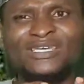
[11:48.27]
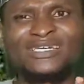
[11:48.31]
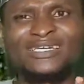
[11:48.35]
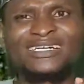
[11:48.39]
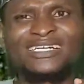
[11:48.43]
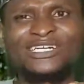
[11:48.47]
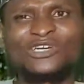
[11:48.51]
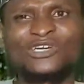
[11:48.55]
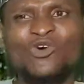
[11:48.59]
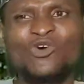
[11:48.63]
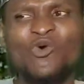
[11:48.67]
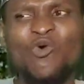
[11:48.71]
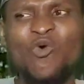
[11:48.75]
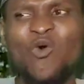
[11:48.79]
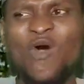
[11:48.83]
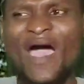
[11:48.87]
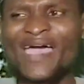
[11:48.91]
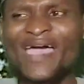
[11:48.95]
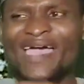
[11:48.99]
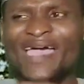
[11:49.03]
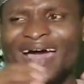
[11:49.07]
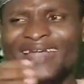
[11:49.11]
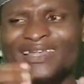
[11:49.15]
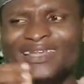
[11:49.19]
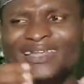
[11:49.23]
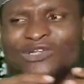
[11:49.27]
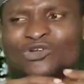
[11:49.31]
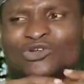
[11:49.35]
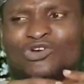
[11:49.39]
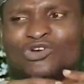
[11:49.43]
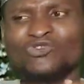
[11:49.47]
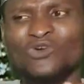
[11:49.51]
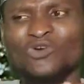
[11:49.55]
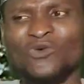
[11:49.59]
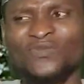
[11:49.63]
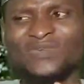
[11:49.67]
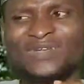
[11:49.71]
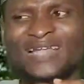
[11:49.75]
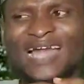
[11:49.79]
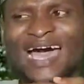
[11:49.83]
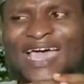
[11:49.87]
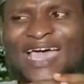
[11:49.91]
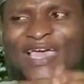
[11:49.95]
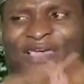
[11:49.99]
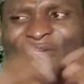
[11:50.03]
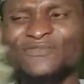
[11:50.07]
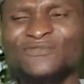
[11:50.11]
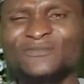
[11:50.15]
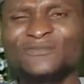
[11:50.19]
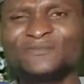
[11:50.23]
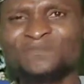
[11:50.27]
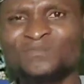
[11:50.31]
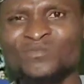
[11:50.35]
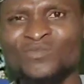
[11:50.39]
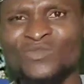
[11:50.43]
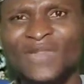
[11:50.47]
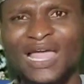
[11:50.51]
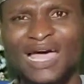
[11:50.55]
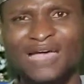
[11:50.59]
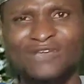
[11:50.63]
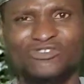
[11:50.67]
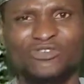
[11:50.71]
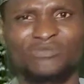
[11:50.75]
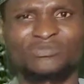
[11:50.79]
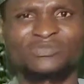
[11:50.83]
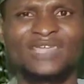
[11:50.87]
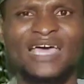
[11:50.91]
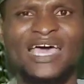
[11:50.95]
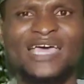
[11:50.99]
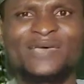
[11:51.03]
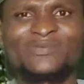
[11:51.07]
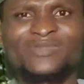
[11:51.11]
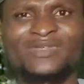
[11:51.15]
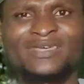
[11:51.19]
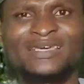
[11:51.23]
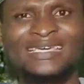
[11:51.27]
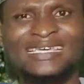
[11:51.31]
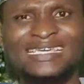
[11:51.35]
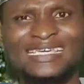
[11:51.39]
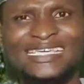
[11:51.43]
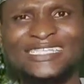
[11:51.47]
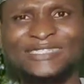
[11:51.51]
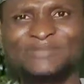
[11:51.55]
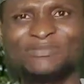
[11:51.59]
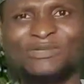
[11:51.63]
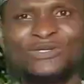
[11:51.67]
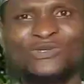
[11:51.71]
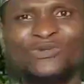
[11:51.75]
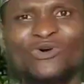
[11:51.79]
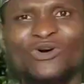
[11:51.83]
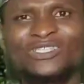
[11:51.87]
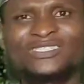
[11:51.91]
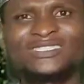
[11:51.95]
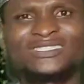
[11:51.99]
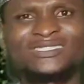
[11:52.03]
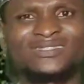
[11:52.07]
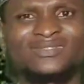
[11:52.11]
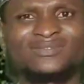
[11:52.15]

require the loss of life, and sometimes it may not